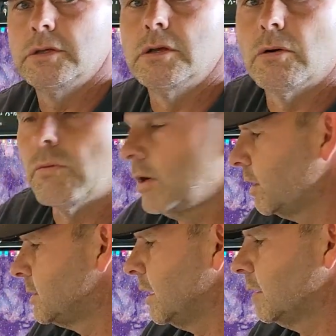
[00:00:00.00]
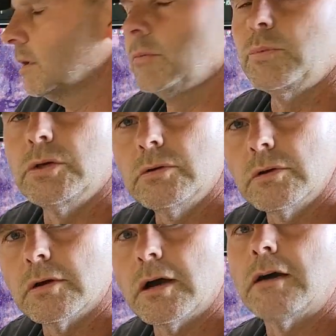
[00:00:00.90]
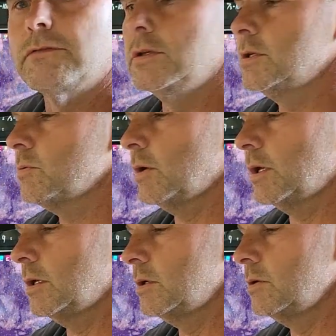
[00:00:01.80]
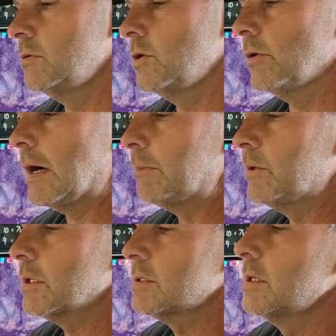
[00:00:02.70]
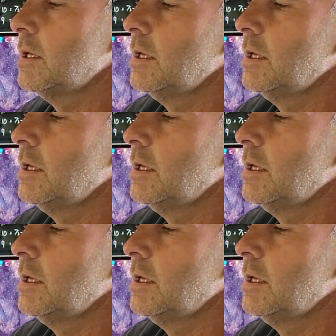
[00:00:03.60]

you don't want to take the computer off, you just want to undo your optics,